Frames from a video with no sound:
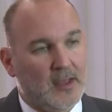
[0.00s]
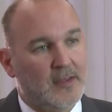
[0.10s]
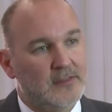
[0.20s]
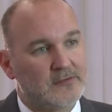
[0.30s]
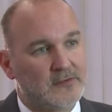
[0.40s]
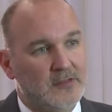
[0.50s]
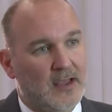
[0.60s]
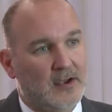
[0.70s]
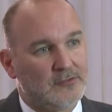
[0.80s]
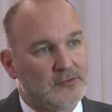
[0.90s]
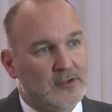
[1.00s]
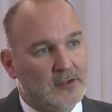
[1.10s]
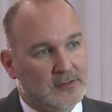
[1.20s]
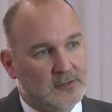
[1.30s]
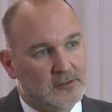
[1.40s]
And this allows
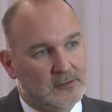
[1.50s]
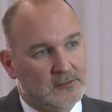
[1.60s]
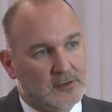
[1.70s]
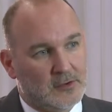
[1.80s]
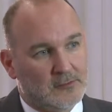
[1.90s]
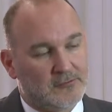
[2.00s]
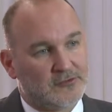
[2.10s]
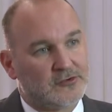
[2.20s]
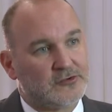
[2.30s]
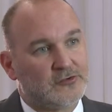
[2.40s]
the physician